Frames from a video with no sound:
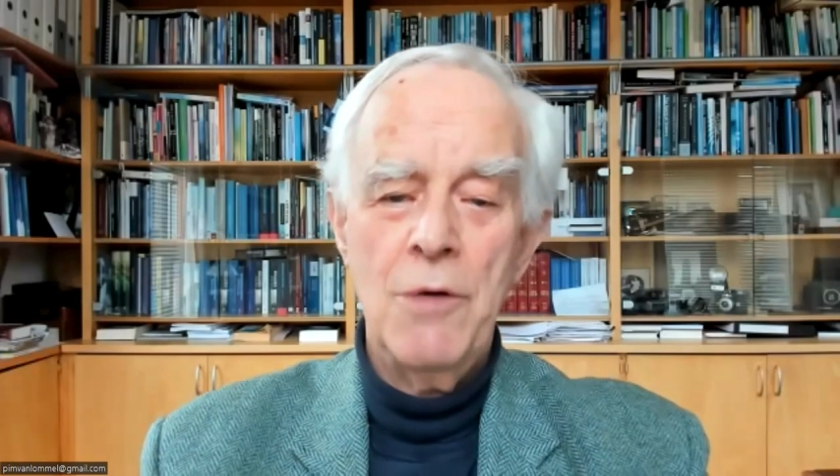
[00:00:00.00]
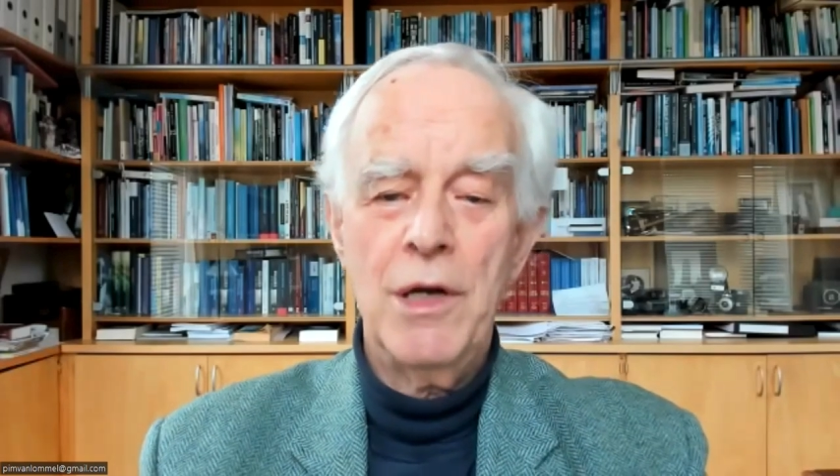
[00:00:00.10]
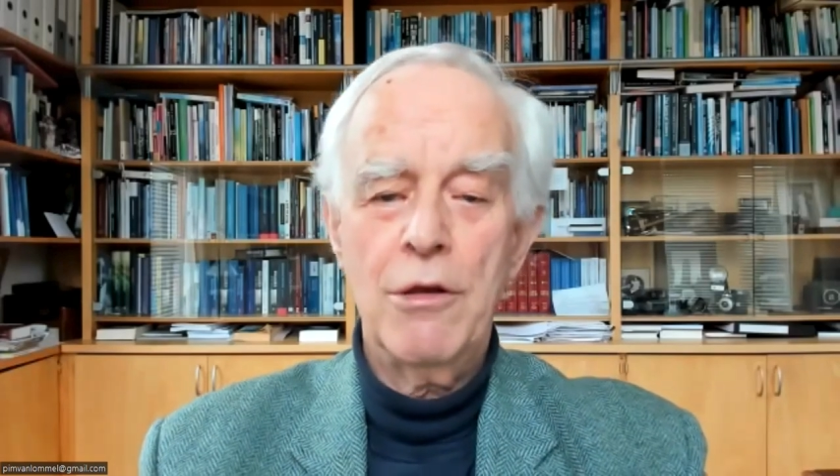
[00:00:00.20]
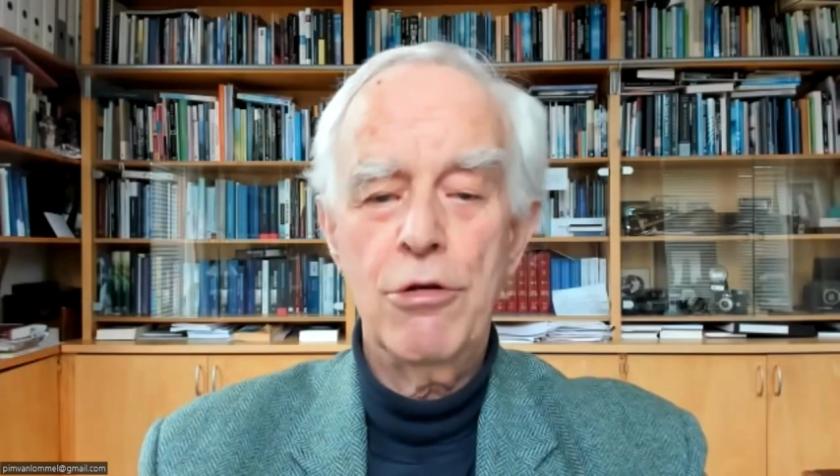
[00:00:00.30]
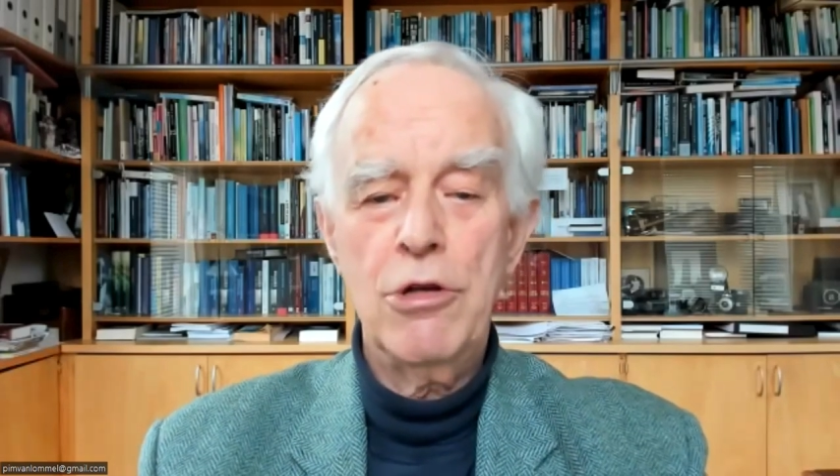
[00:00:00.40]
We
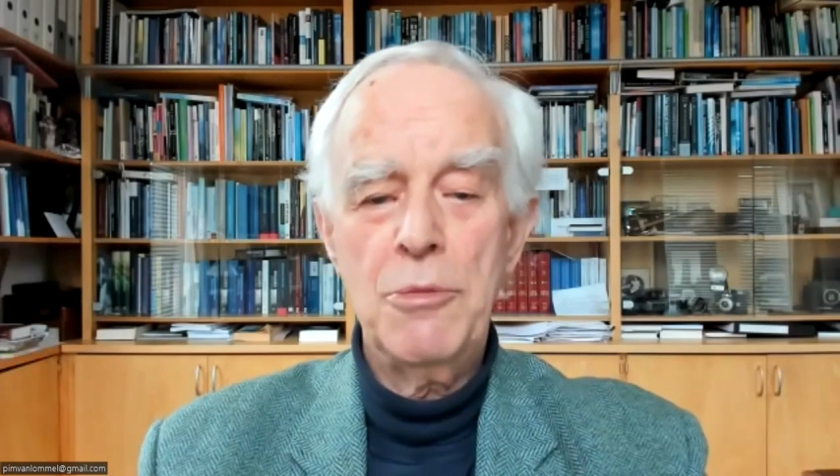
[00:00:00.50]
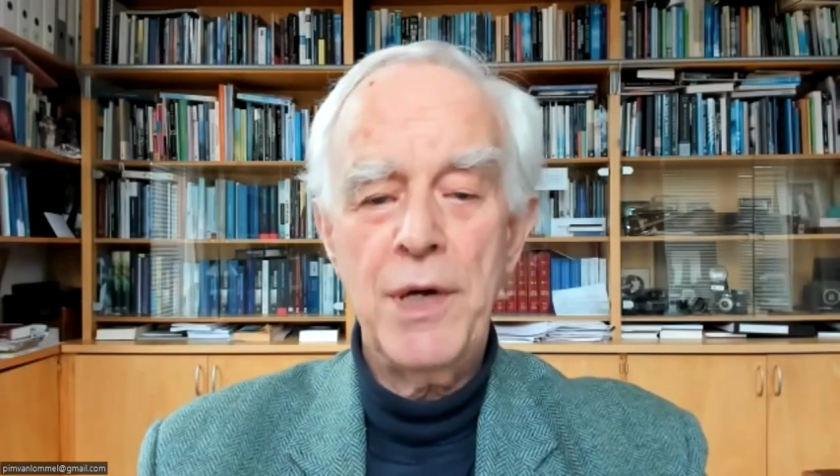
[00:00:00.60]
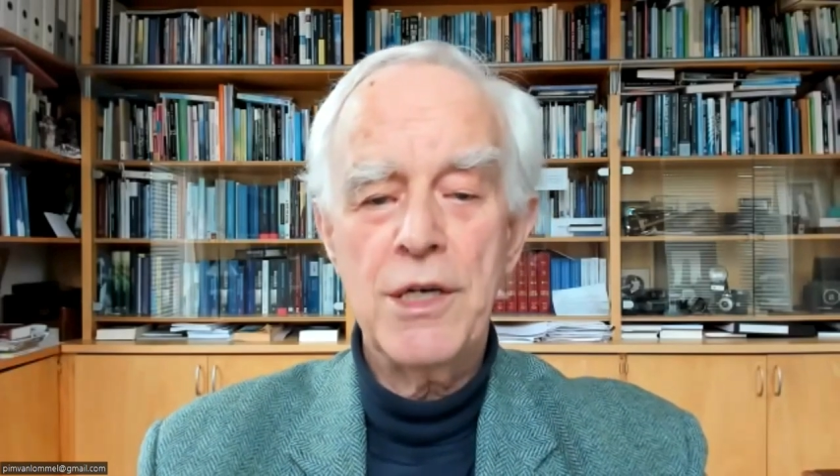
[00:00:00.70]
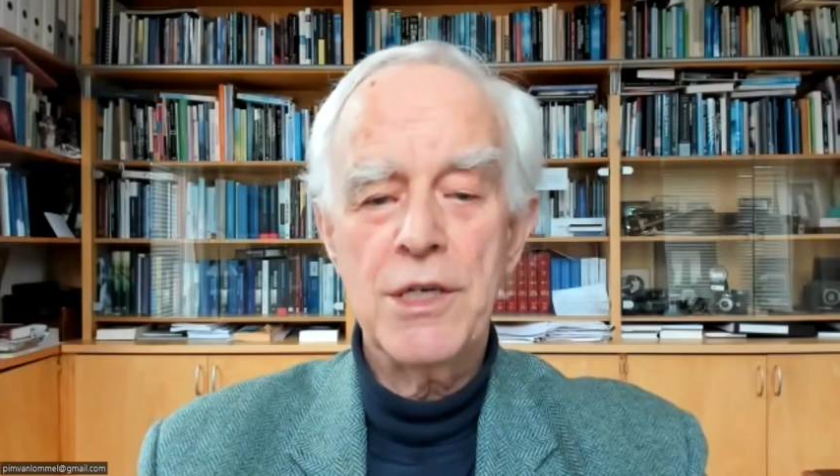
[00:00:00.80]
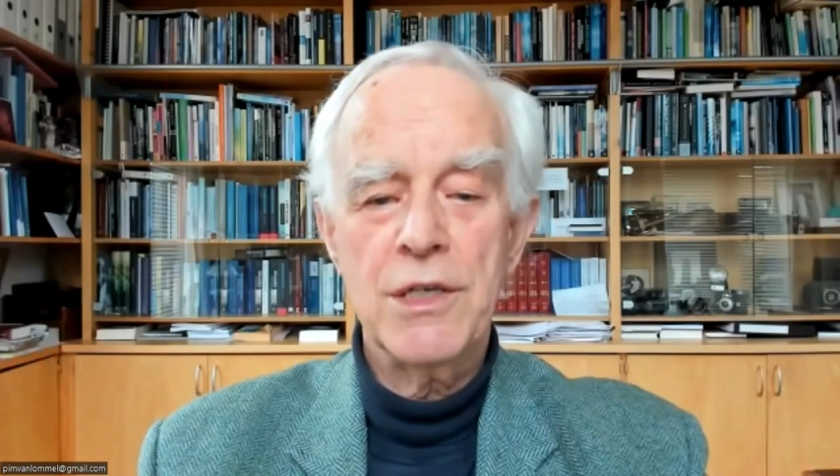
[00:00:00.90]
had 30
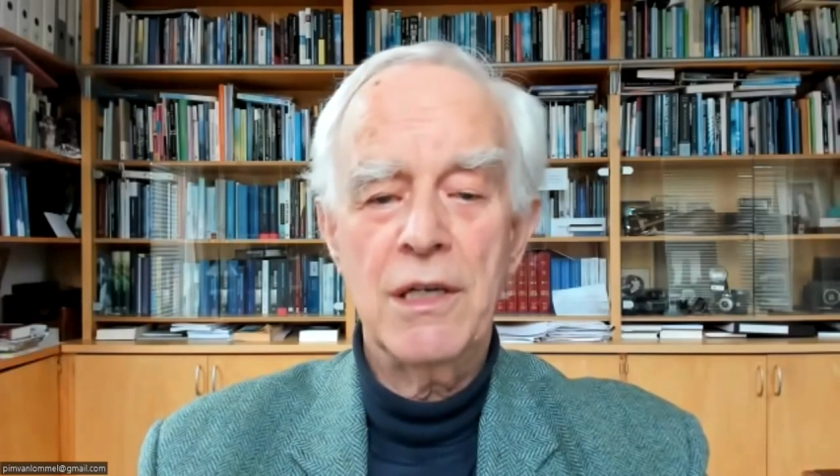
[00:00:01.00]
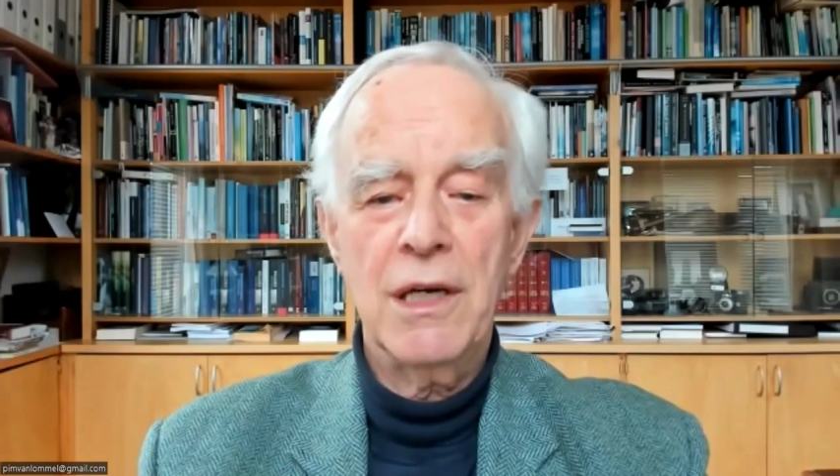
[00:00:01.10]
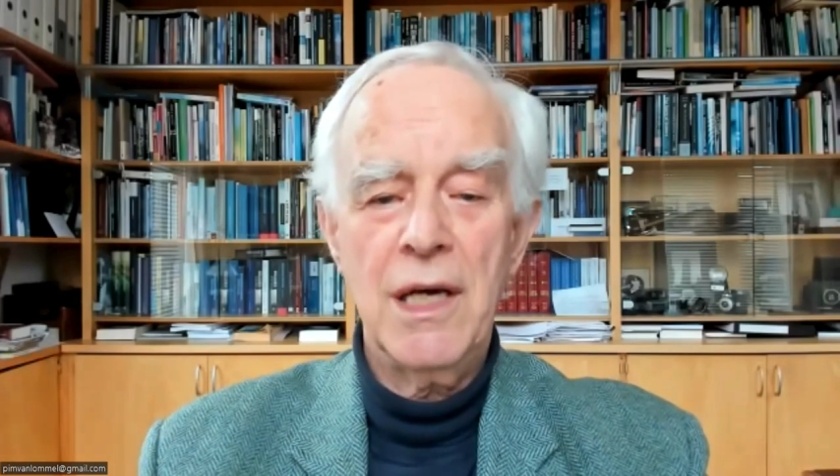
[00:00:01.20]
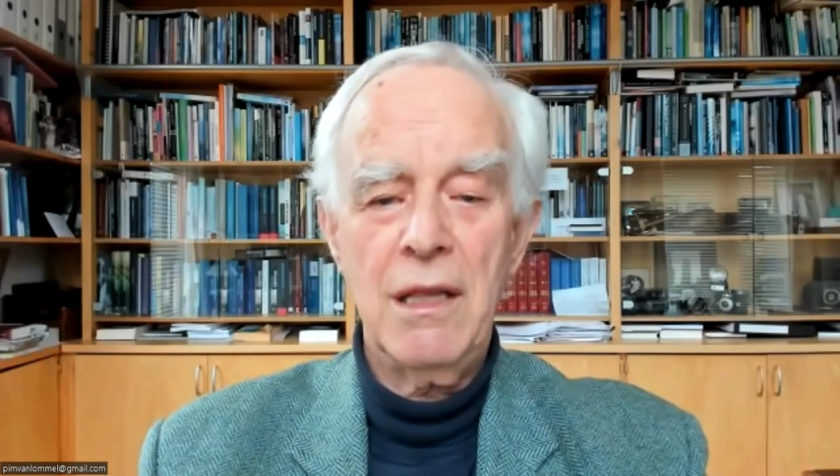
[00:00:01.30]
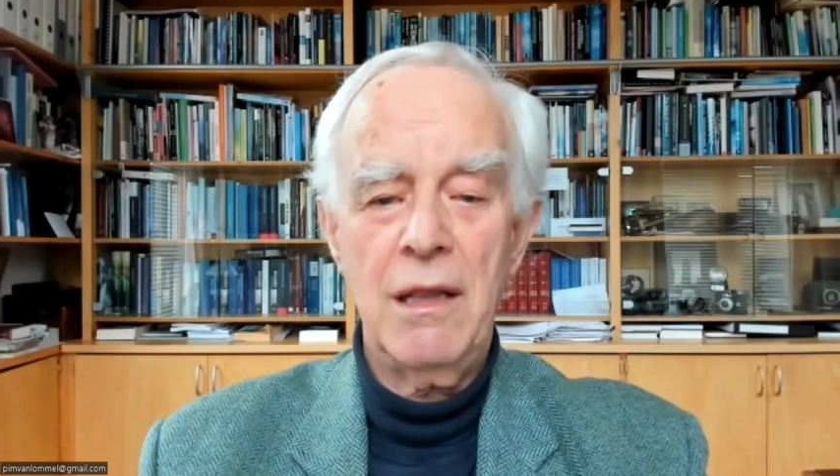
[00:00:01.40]
patients in the
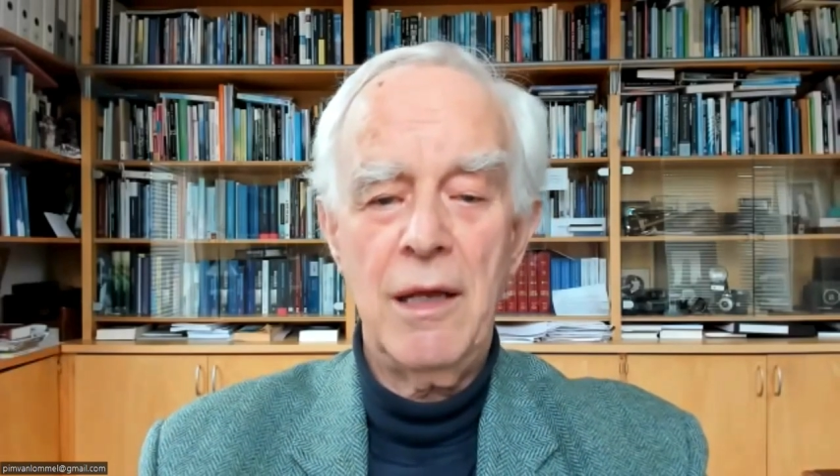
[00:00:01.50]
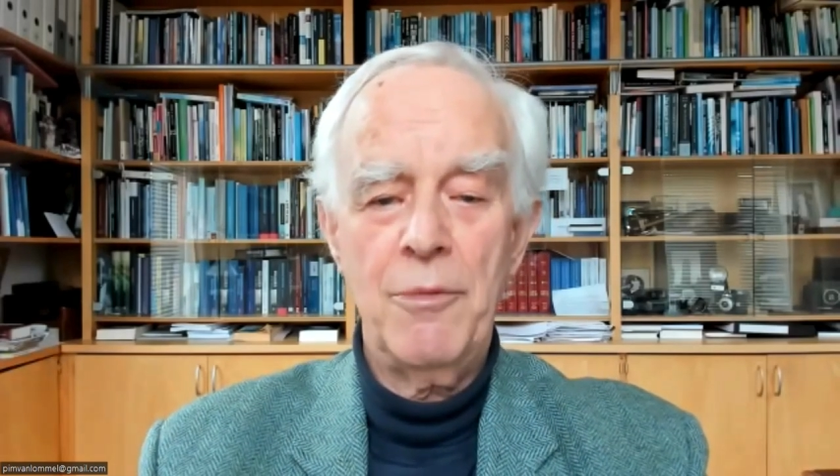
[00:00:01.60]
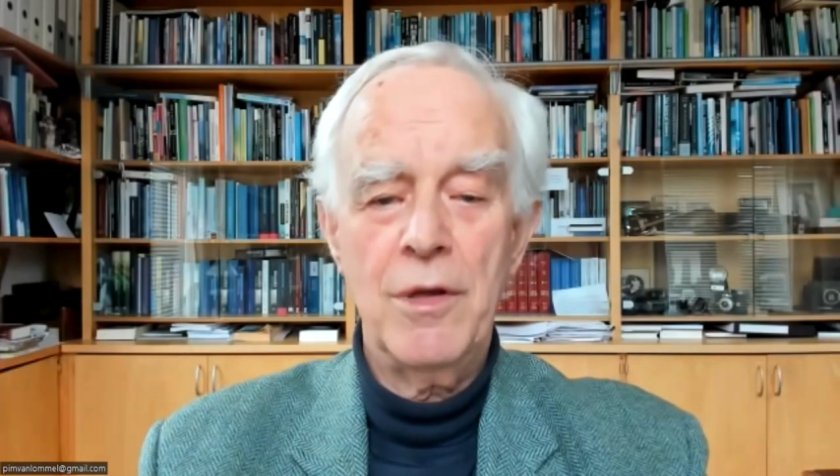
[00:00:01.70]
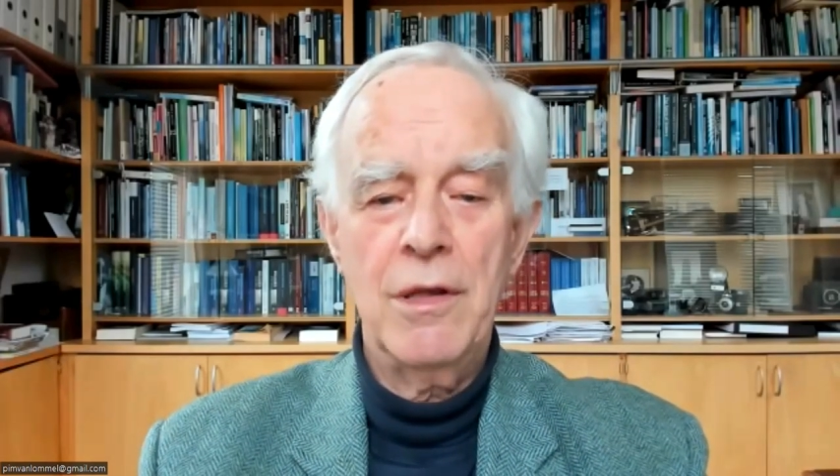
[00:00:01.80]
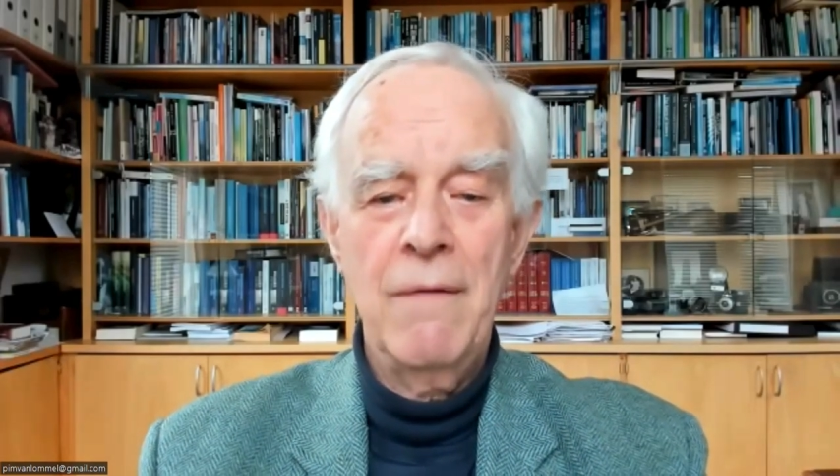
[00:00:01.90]
cath lab
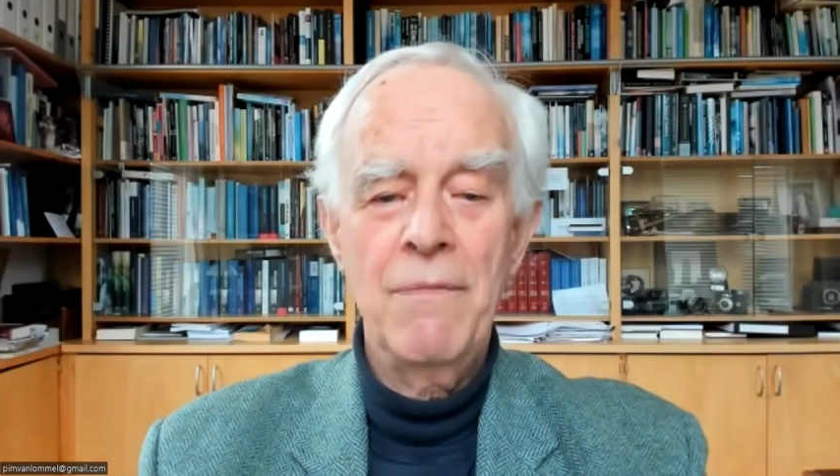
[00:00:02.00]
with